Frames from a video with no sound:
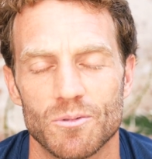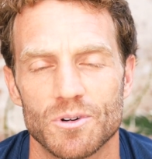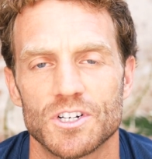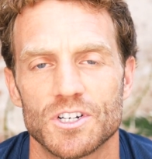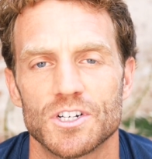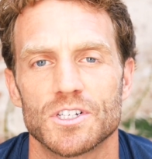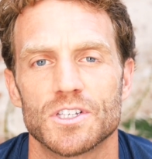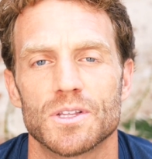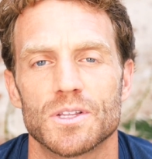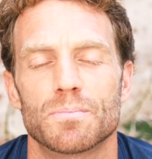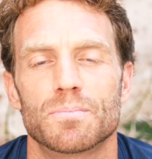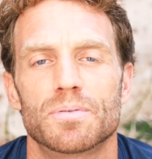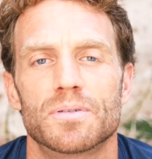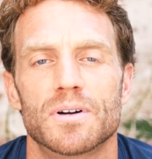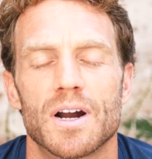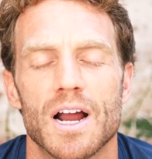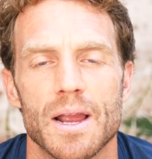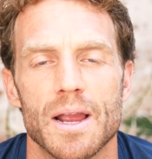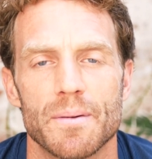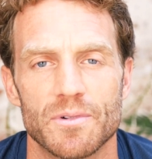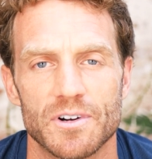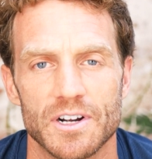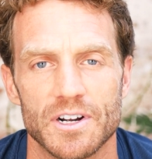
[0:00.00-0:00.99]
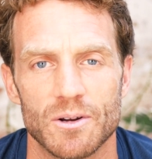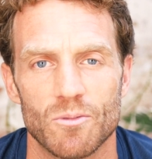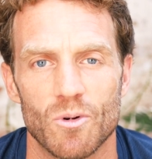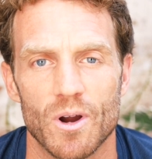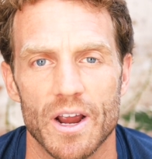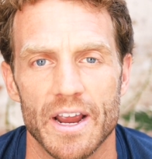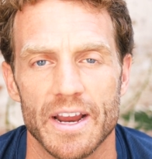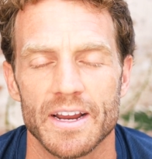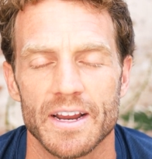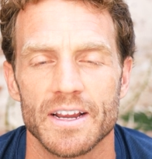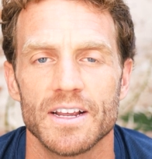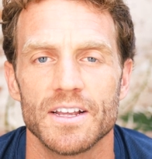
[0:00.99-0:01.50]
which is the primary
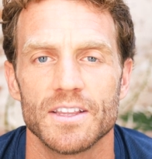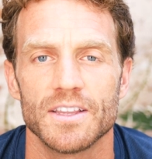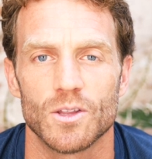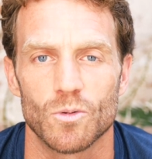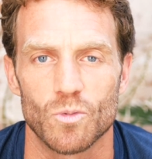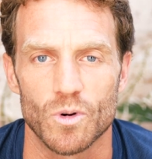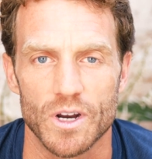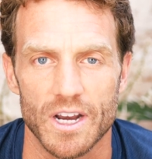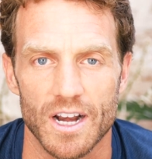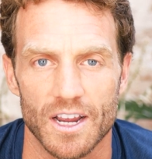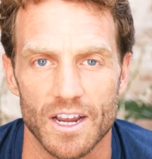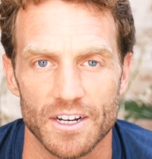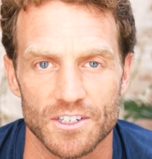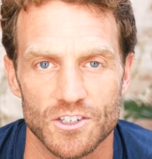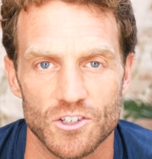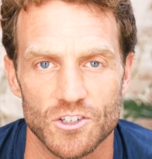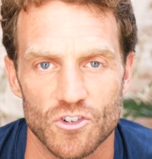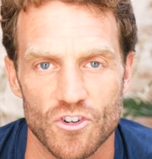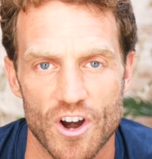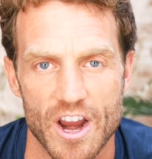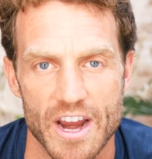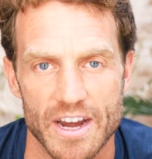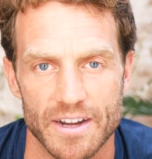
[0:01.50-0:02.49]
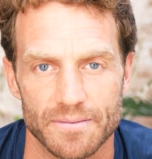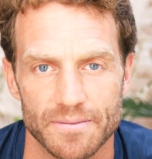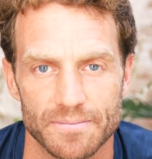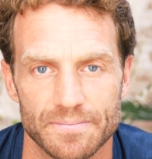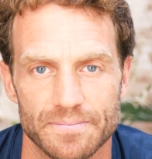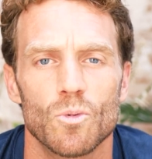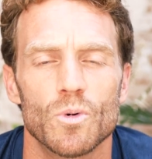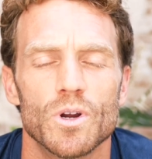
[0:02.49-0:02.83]
way that we like to train.